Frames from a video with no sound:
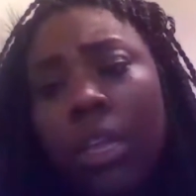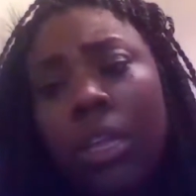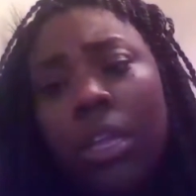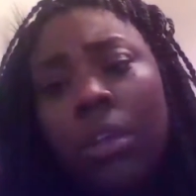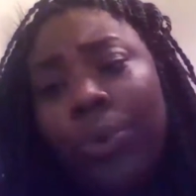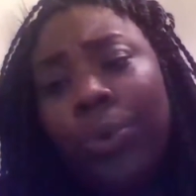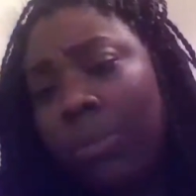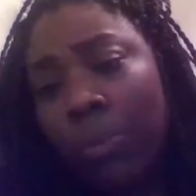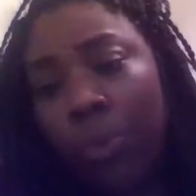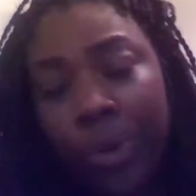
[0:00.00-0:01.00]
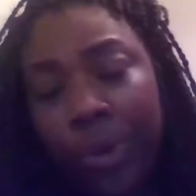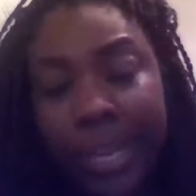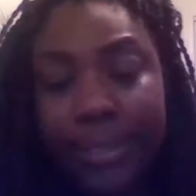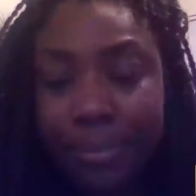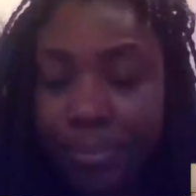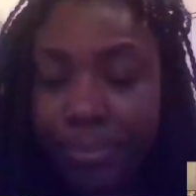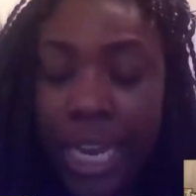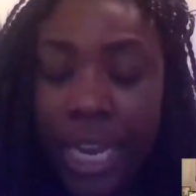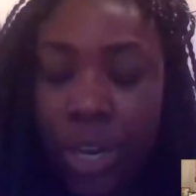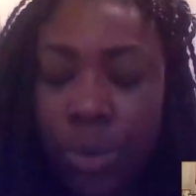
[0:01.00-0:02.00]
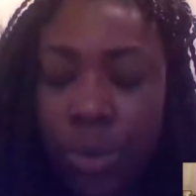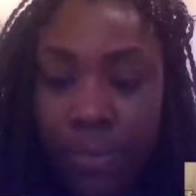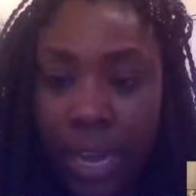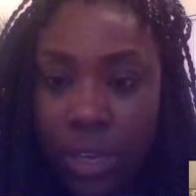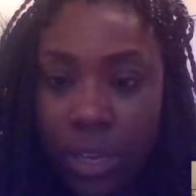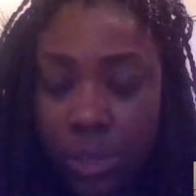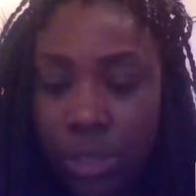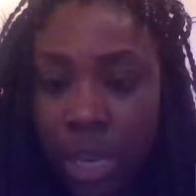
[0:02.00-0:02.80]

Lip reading: with more than 10 or 20 values,